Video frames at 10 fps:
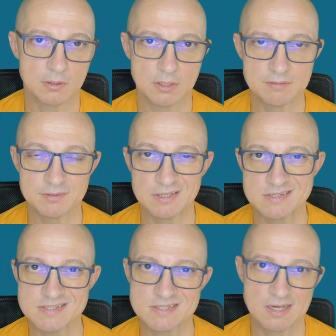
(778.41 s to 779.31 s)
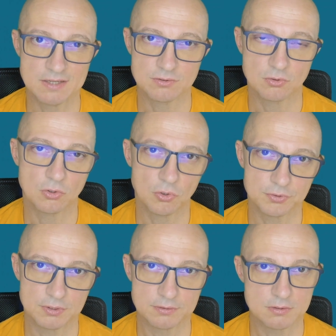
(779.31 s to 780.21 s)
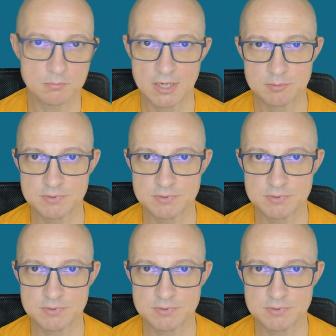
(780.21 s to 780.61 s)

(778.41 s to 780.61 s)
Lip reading: Even inside your hot end there might